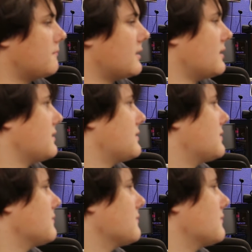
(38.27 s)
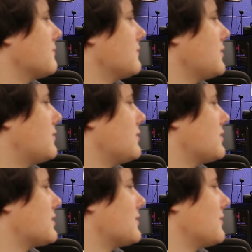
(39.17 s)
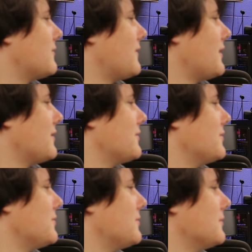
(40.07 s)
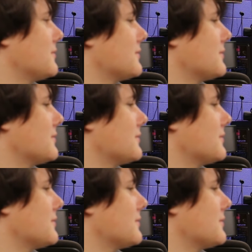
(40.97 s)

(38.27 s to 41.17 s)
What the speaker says: because you can just go to File, New,